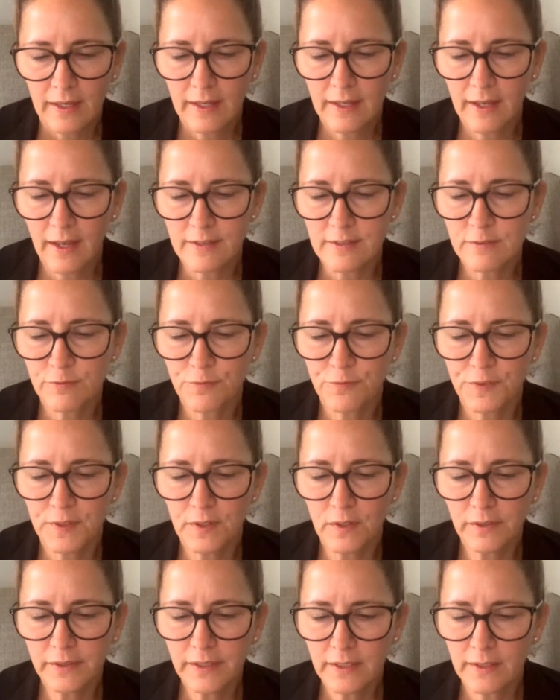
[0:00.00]
He has
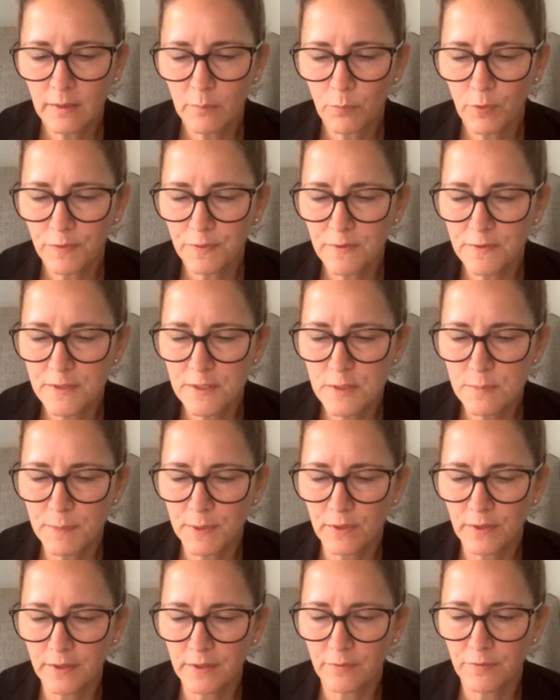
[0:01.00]
filled him with the
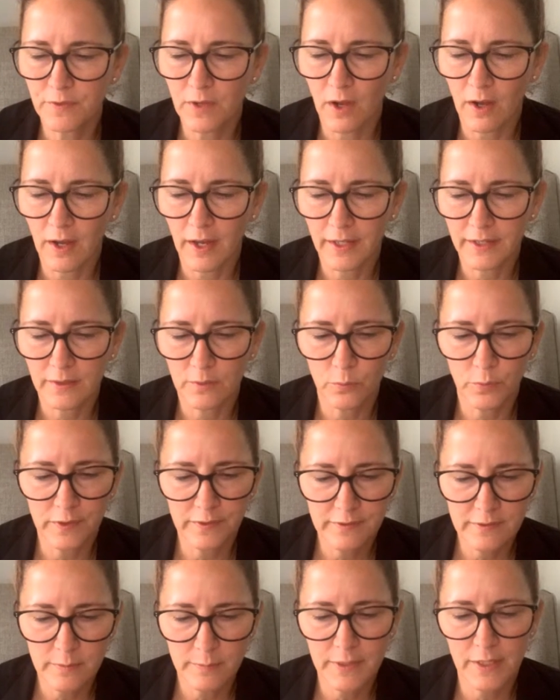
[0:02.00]
Spirit of God and
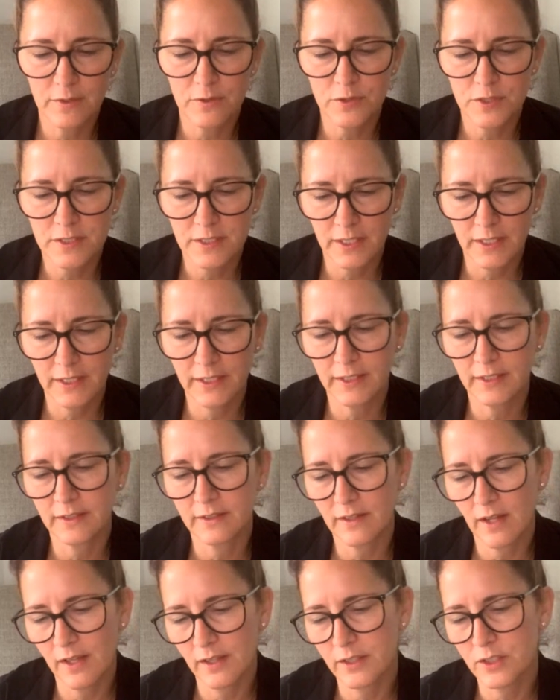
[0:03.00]
wisdom and understanding
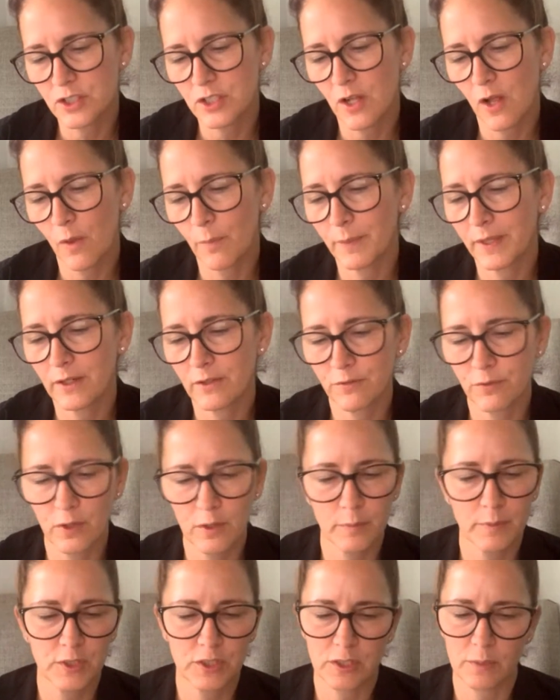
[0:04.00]
and knowledge and all manner of
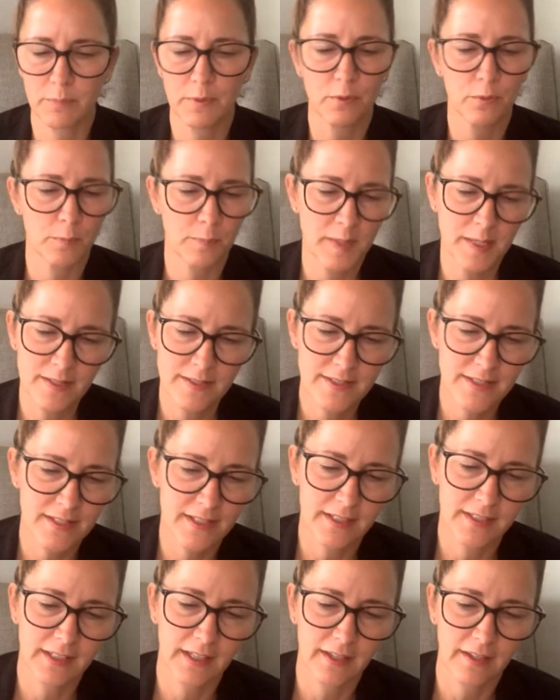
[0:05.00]
workmanship. It repeats
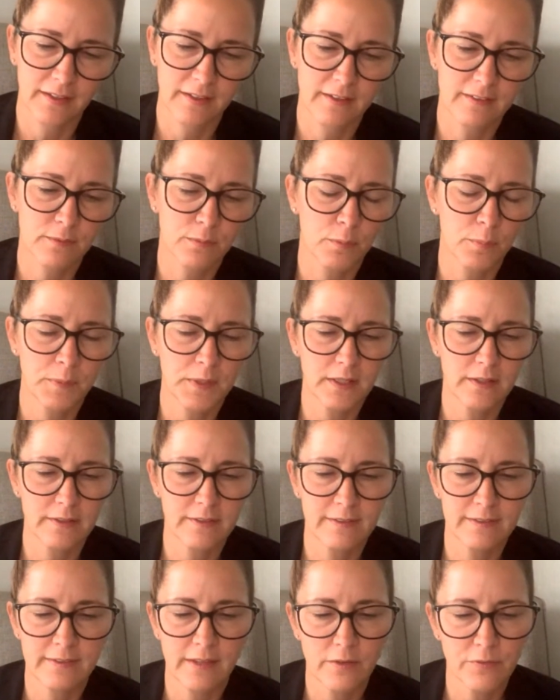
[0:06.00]
it again. It's
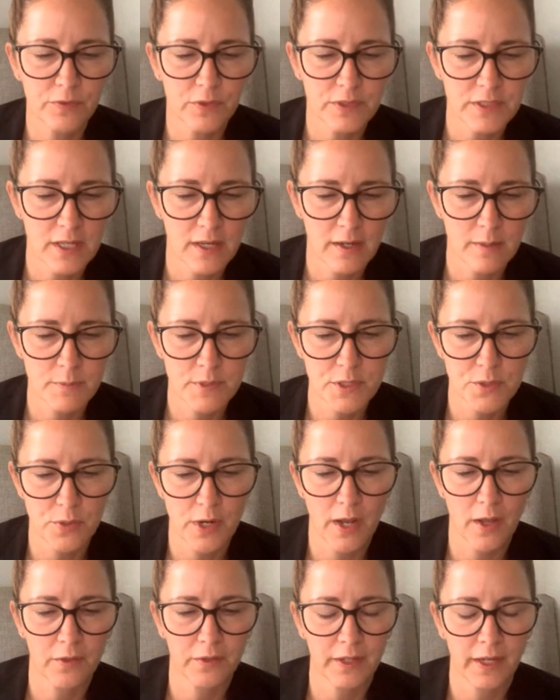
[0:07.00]
repeated several times
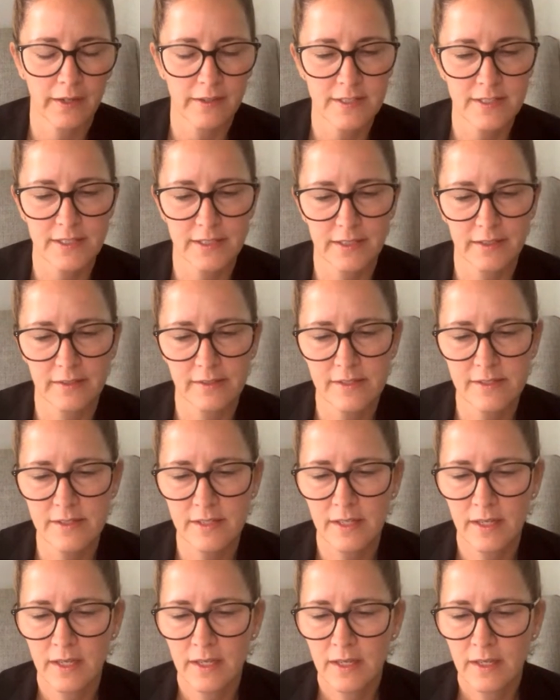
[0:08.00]
throughout Exodus.